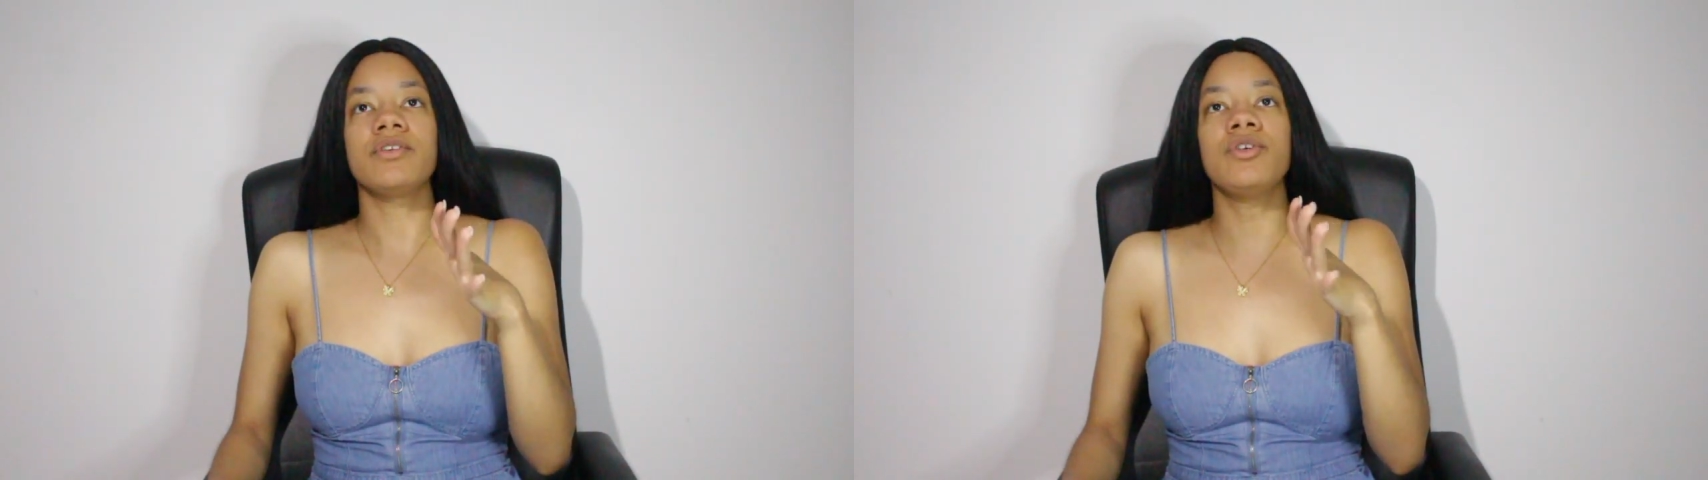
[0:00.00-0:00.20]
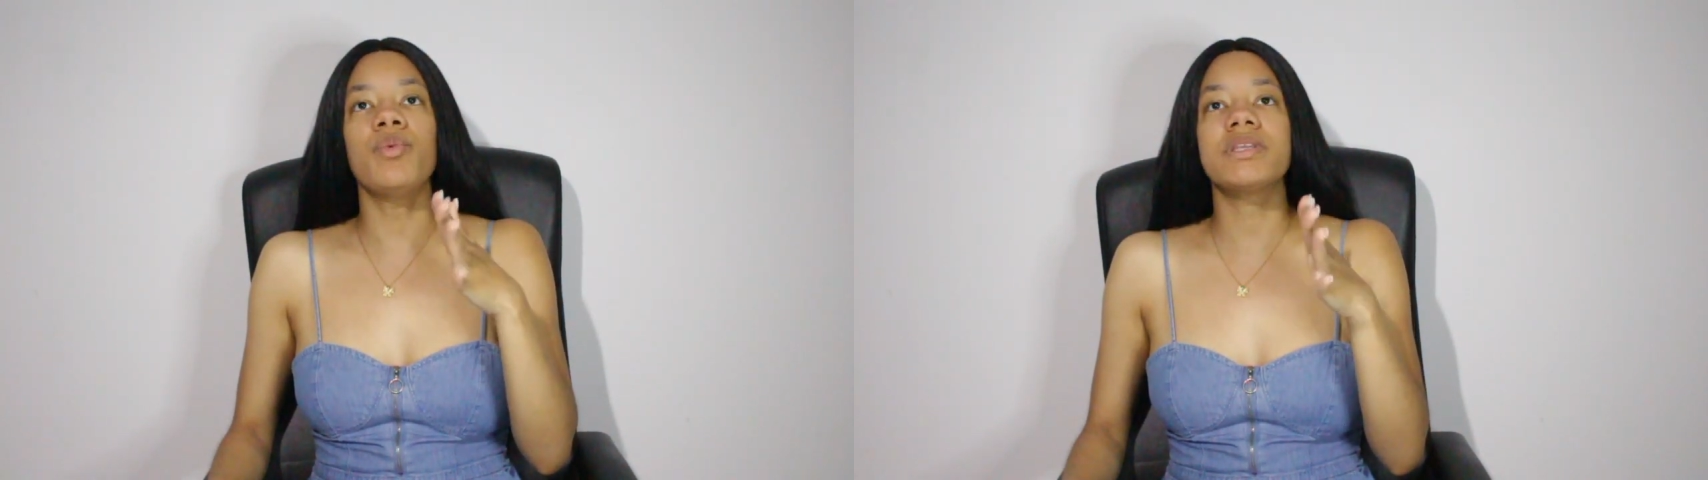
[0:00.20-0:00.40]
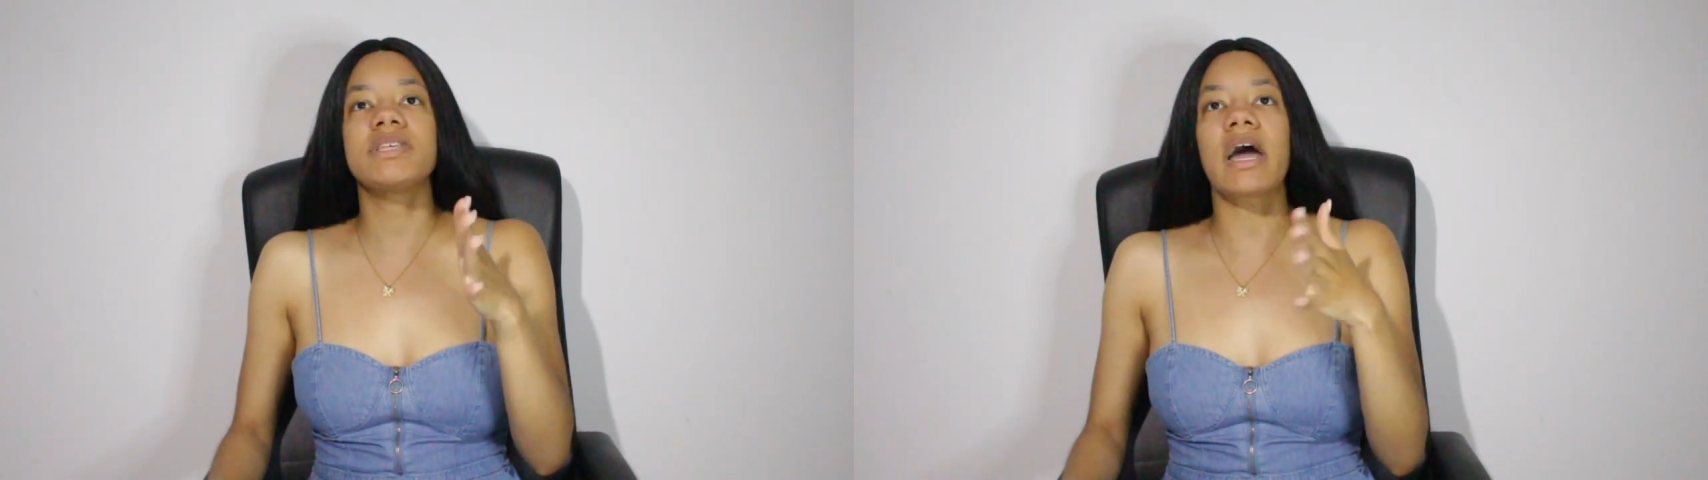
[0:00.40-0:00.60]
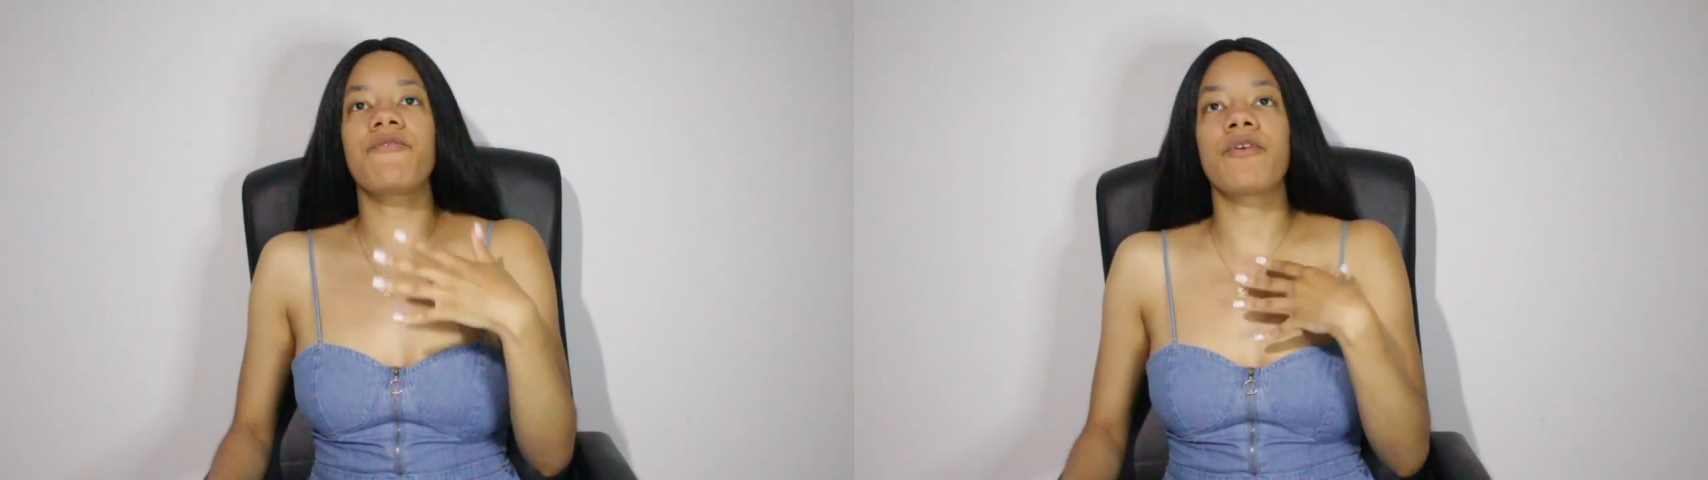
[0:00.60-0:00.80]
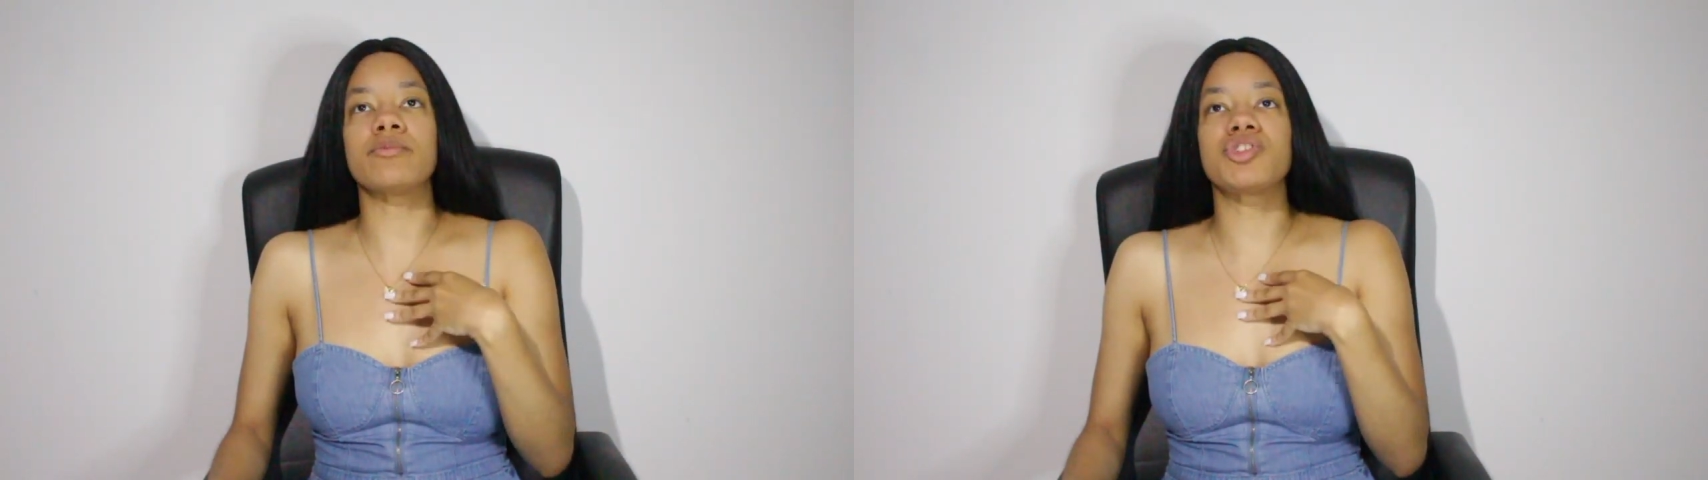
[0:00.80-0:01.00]
You would die
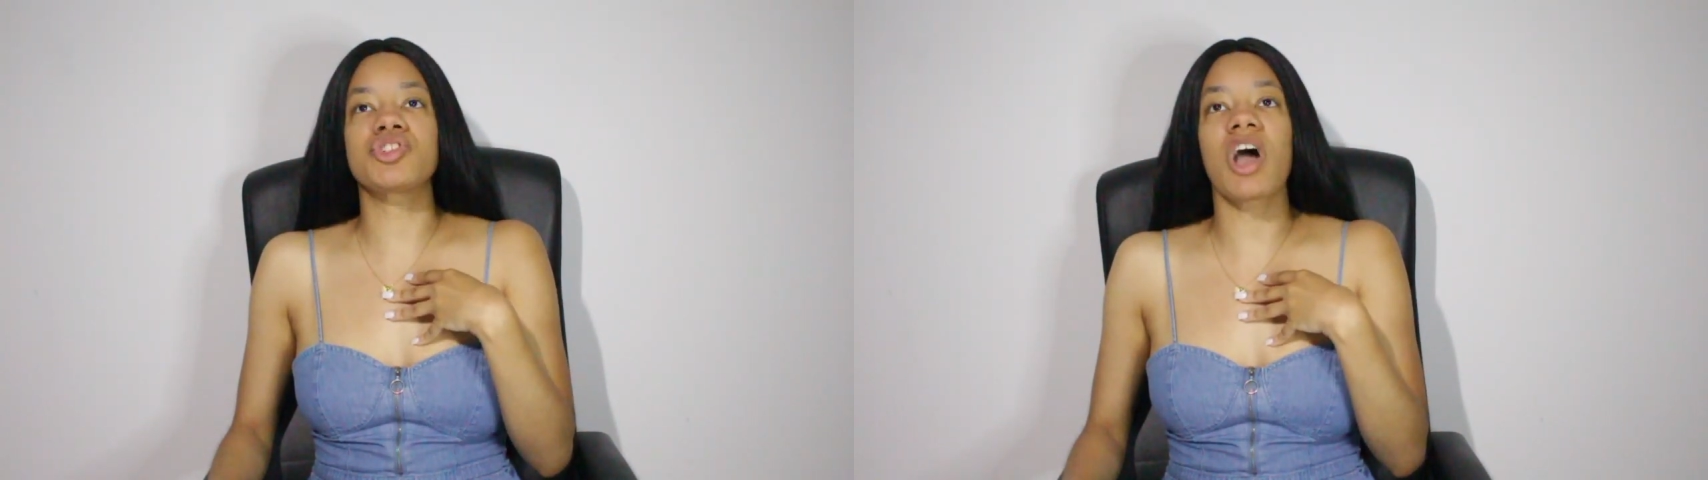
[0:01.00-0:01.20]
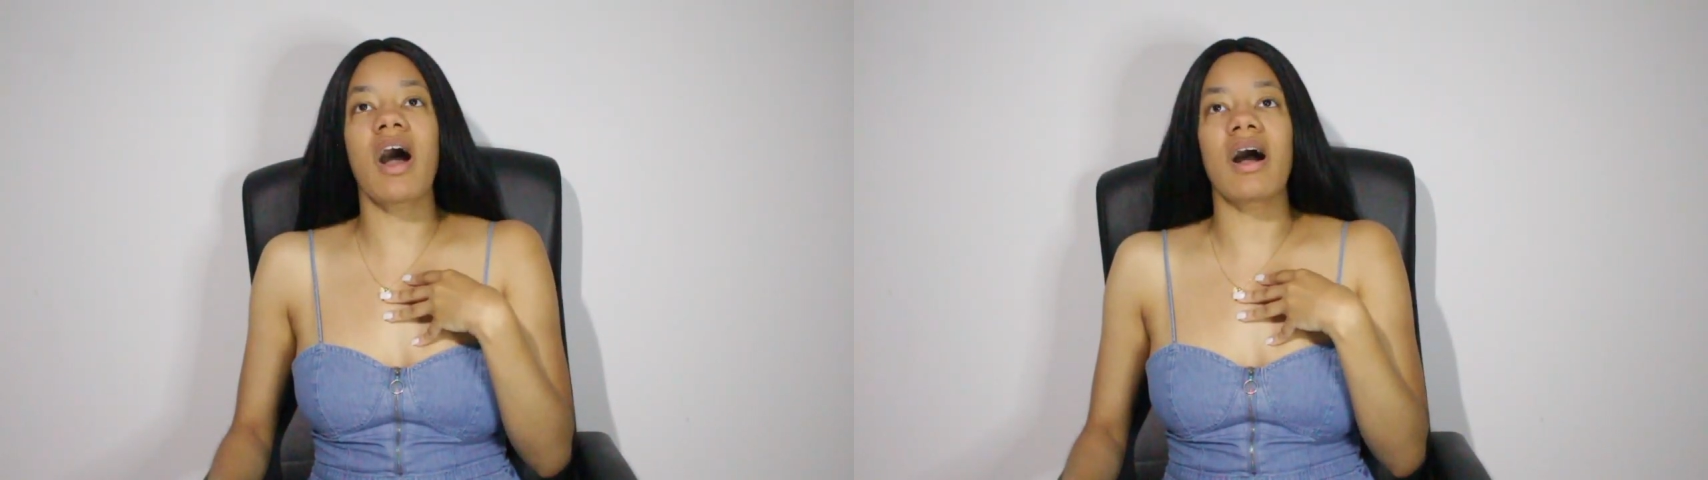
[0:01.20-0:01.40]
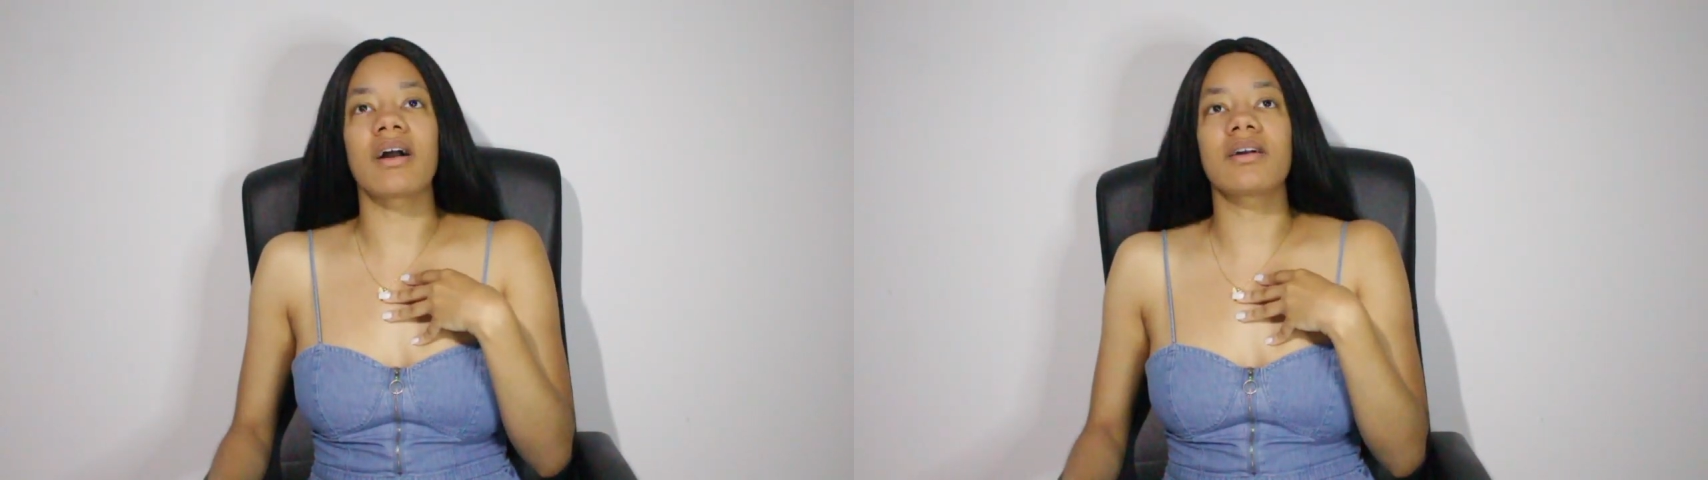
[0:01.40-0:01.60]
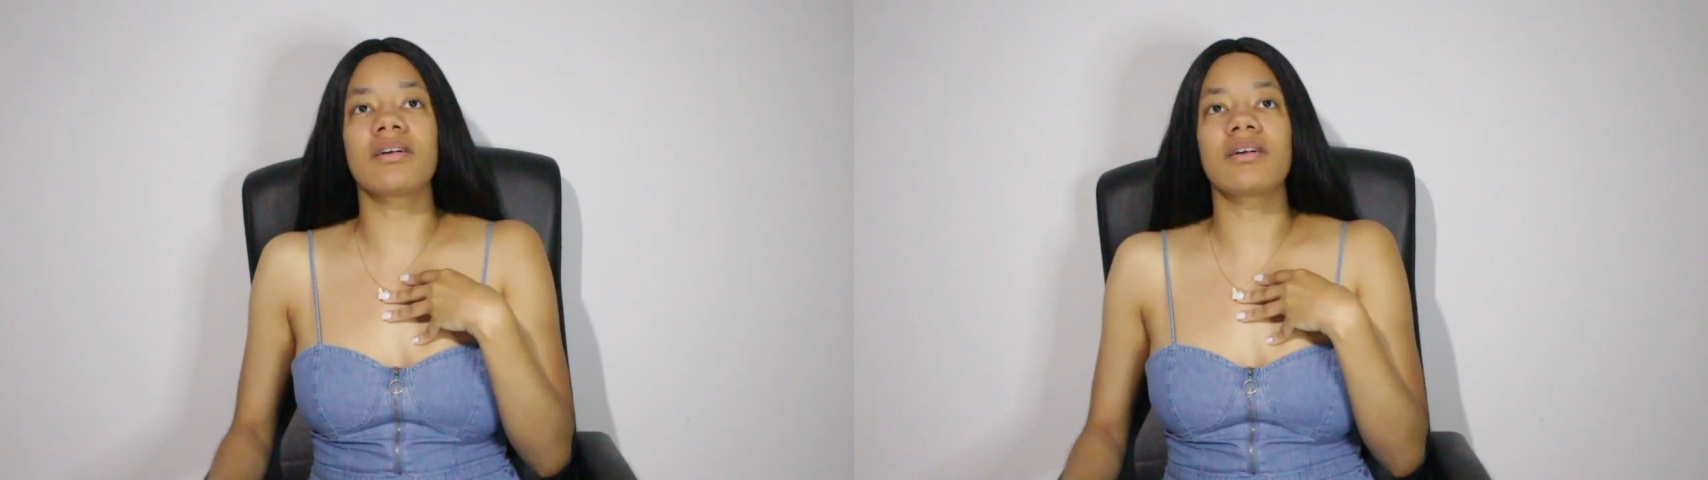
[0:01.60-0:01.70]
from shock.